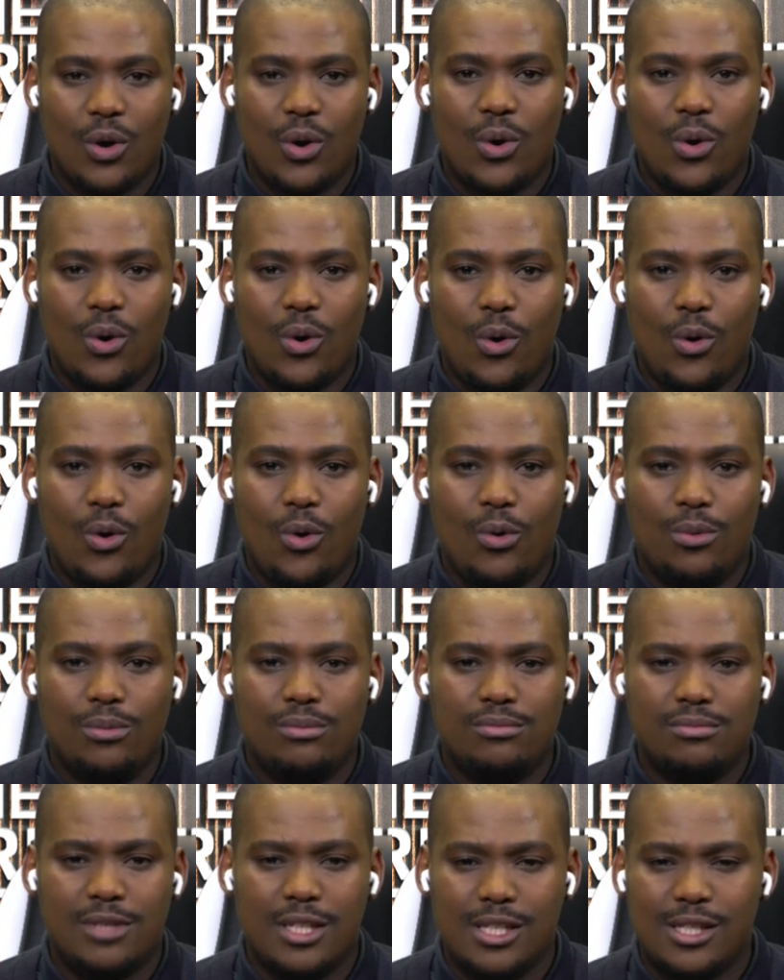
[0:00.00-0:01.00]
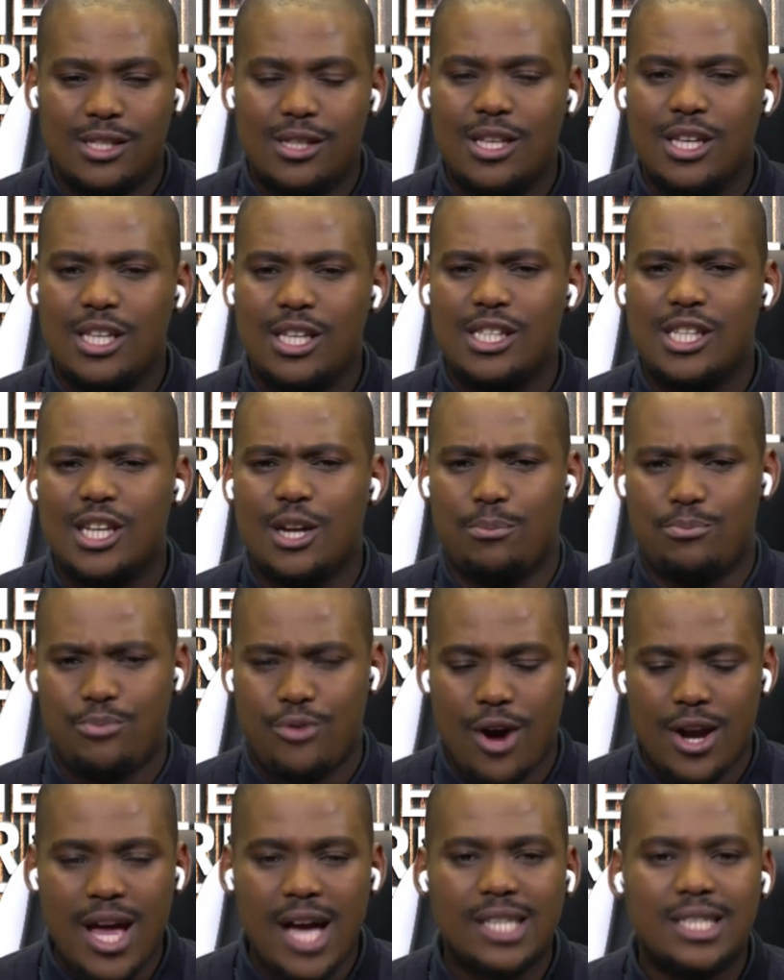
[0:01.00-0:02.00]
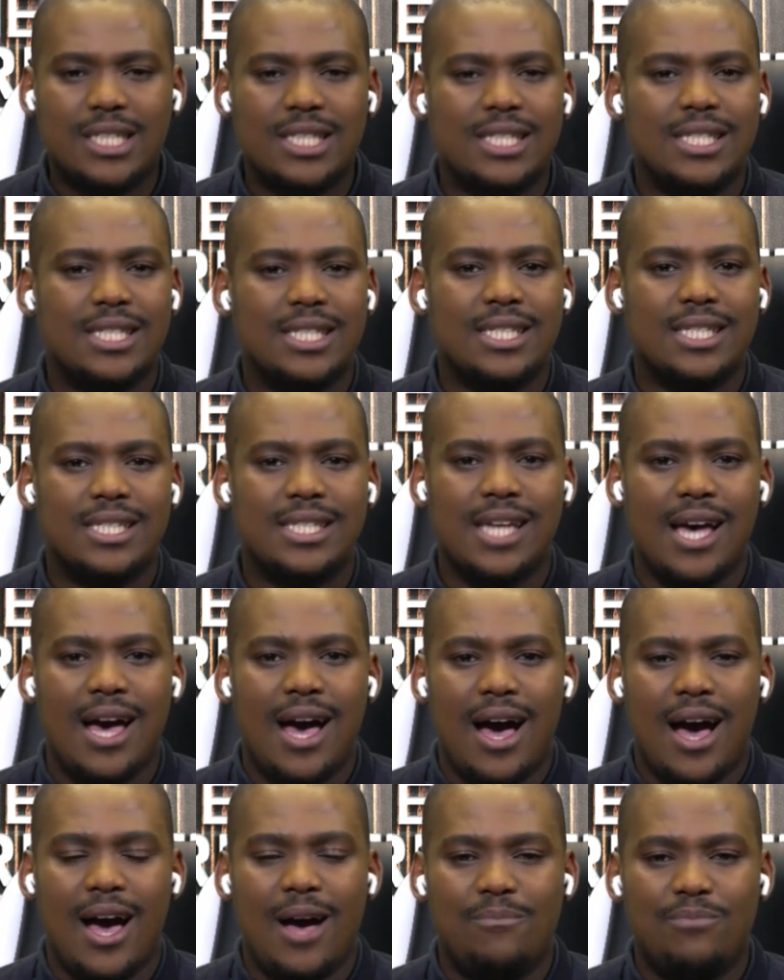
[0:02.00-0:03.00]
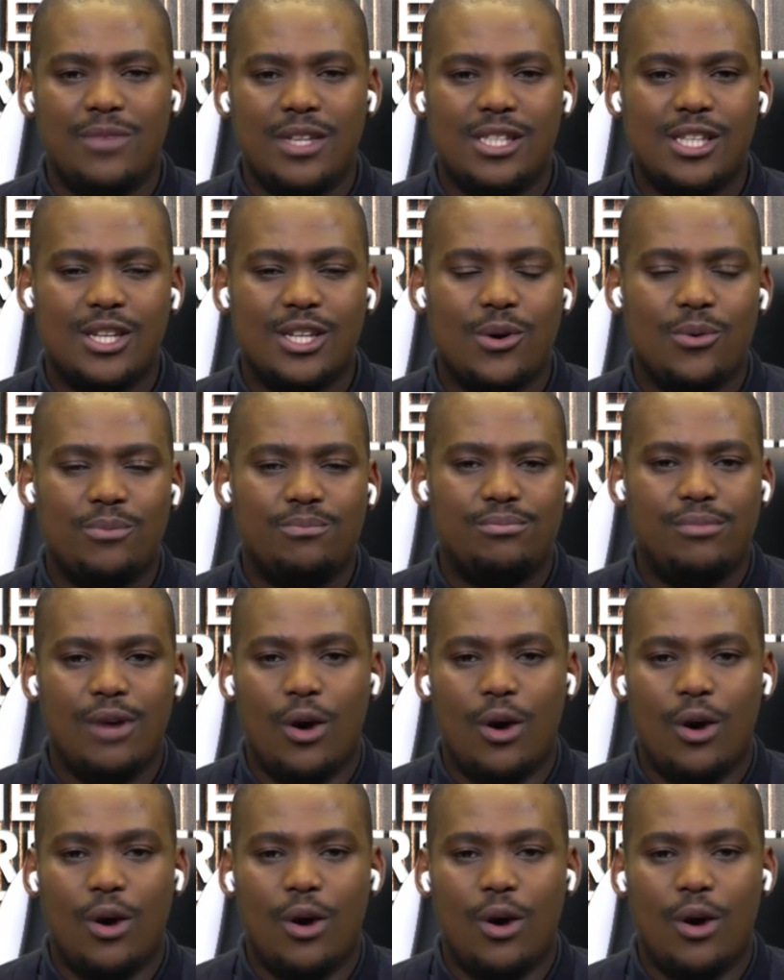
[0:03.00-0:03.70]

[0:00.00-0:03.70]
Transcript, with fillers: or, or this is it a product is it um, is it a,